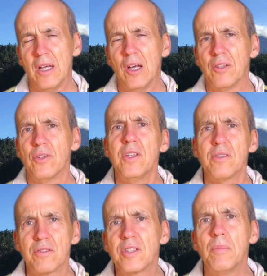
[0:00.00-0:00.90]
So these are
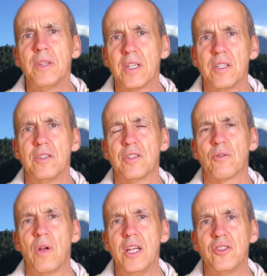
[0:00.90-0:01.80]
some of the
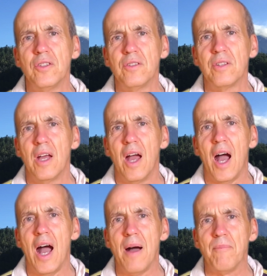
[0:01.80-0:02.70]
considerations
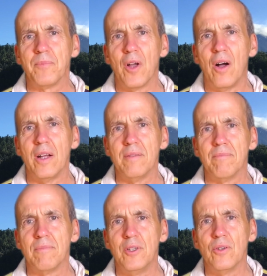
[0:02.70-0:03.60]
on,
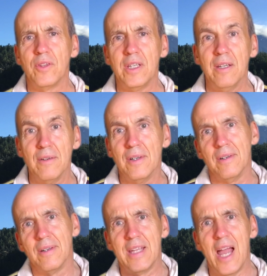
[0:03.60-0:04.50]
the
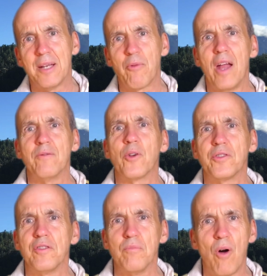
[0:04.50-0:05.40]
catamaran
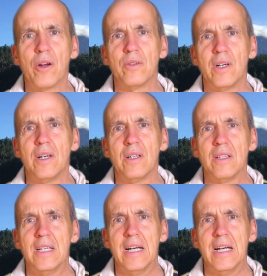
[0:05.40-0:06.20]
versus monohull